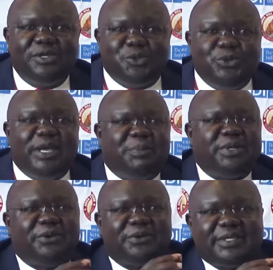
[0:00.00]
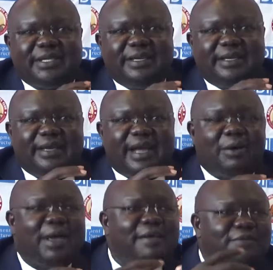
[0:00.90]
two-year period,
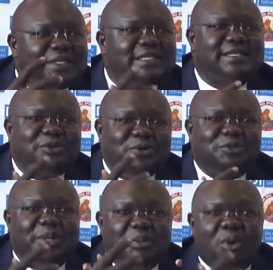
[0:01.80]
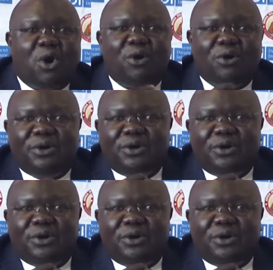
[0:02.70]
our emphasis is going to be more